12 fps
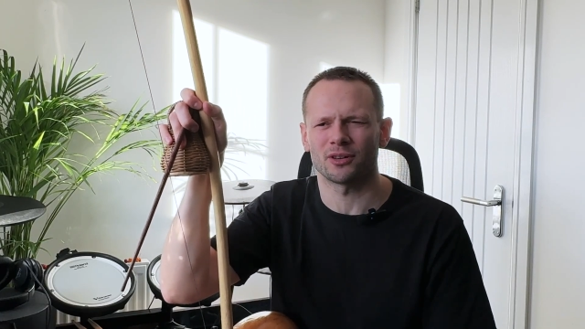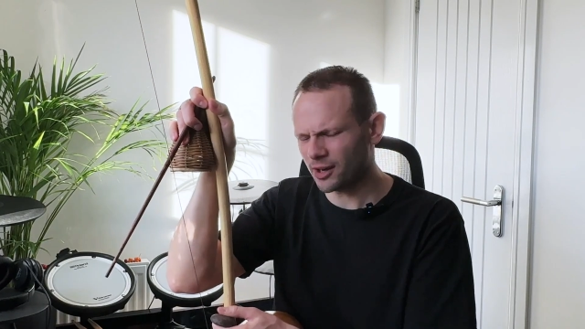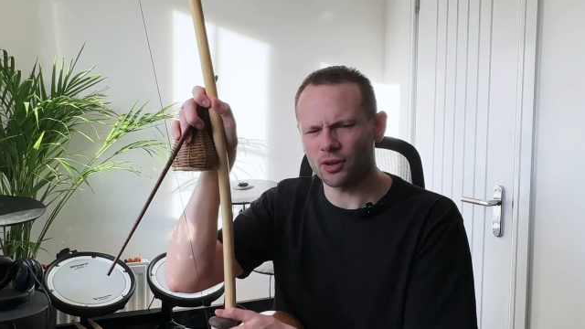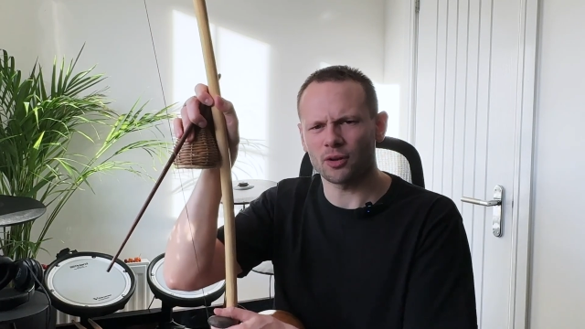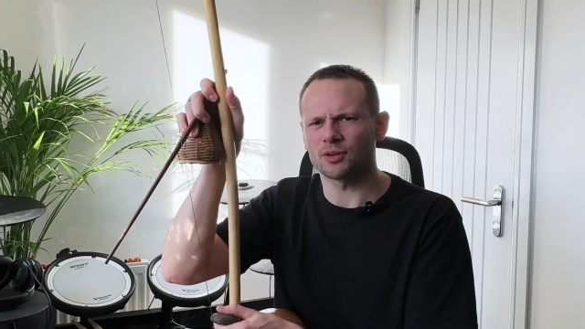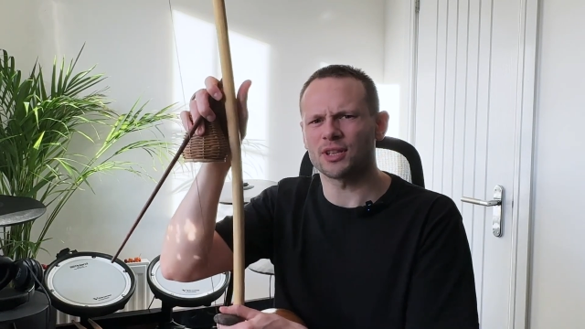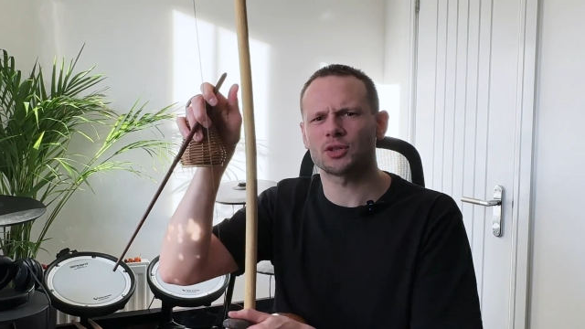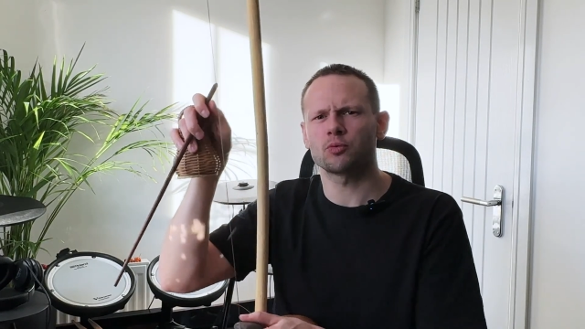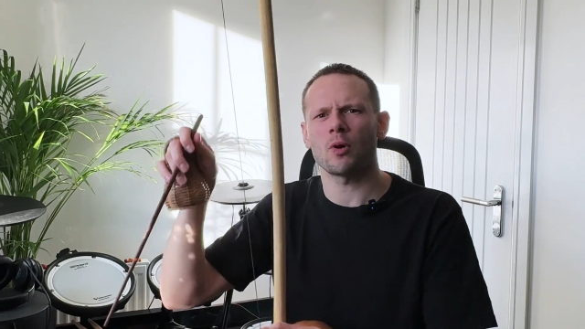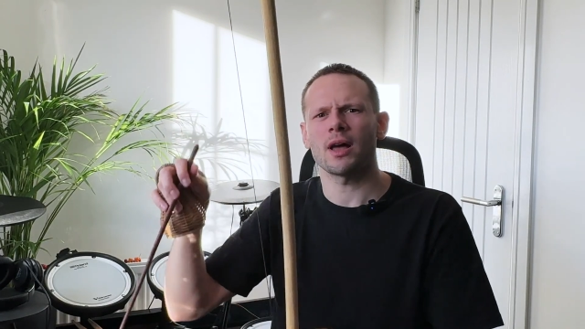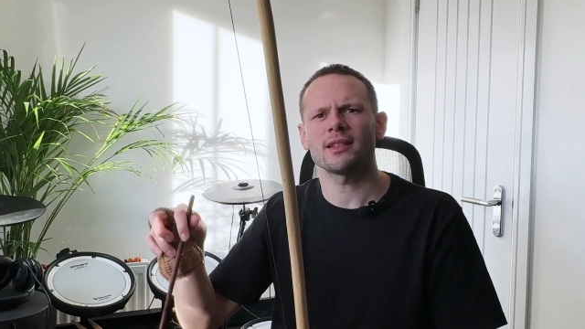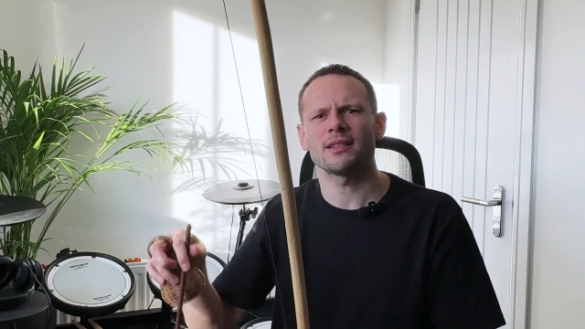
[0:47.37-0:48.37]
I don't know, this
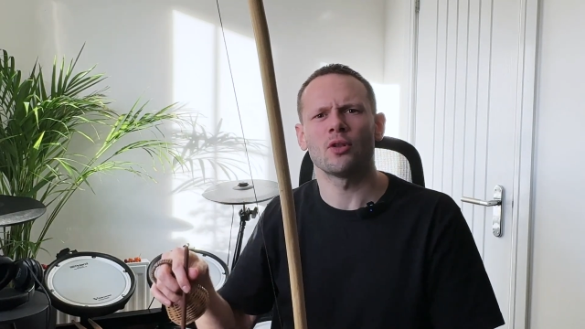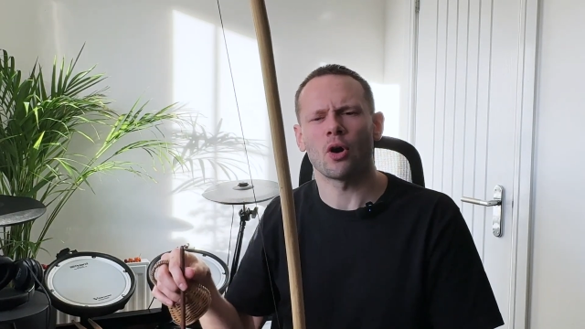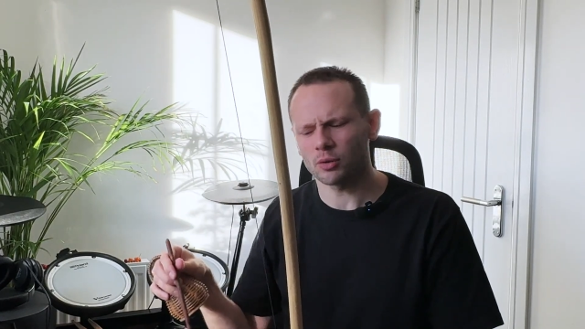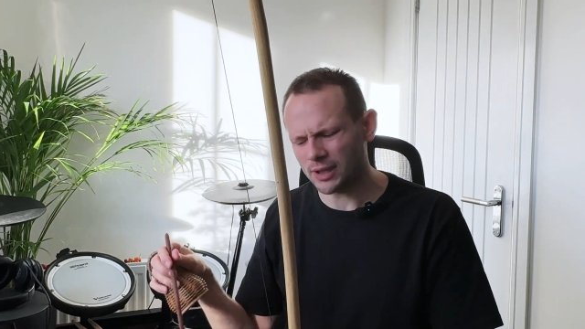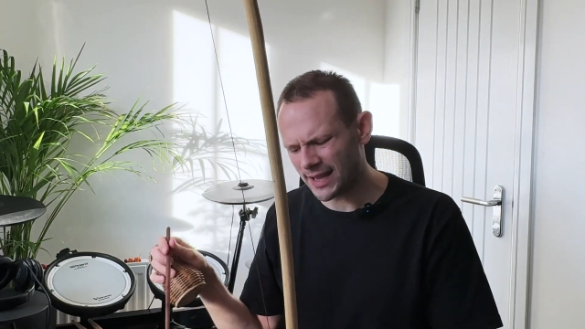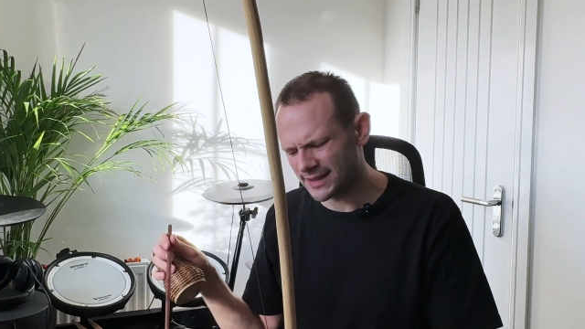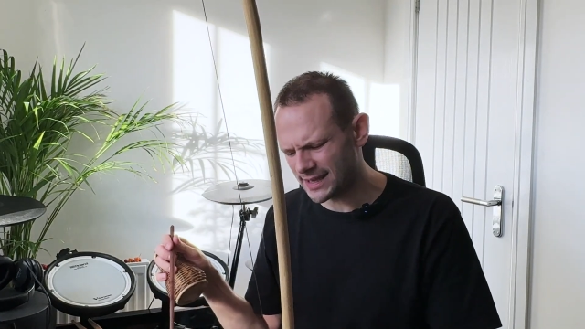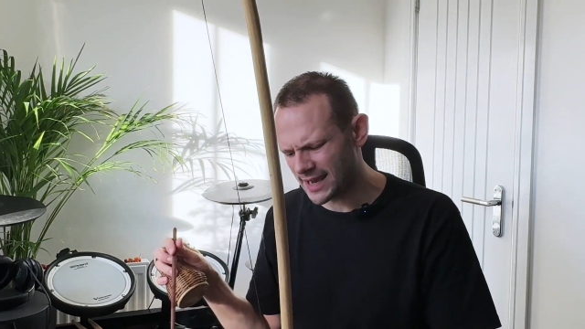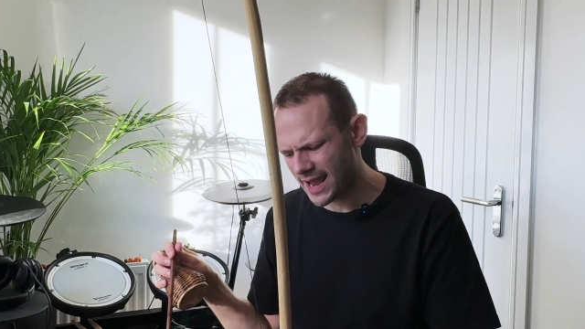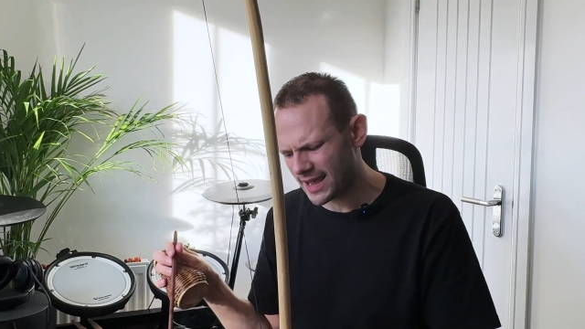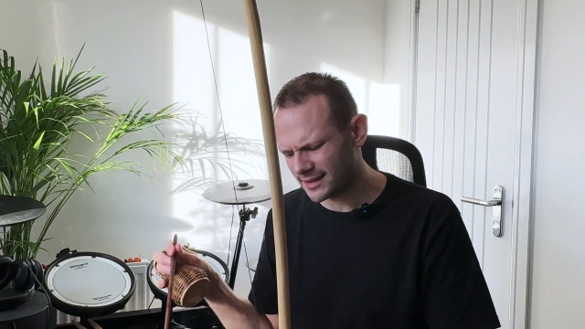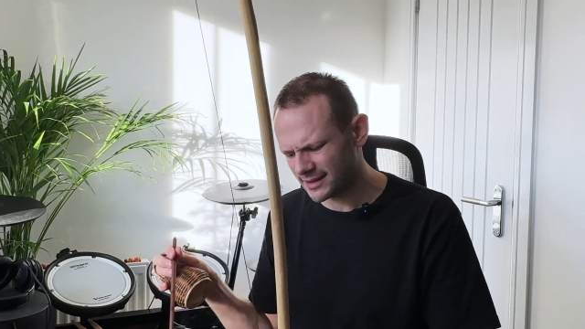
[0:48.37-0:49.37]
one note at
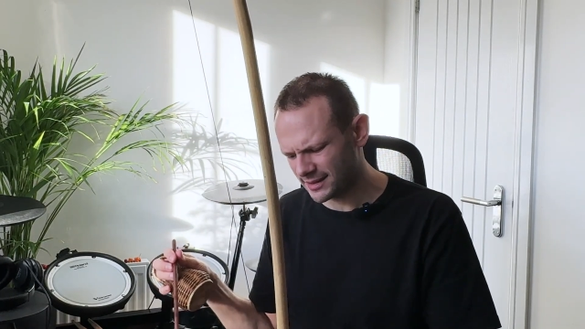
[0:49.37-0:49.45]
the end,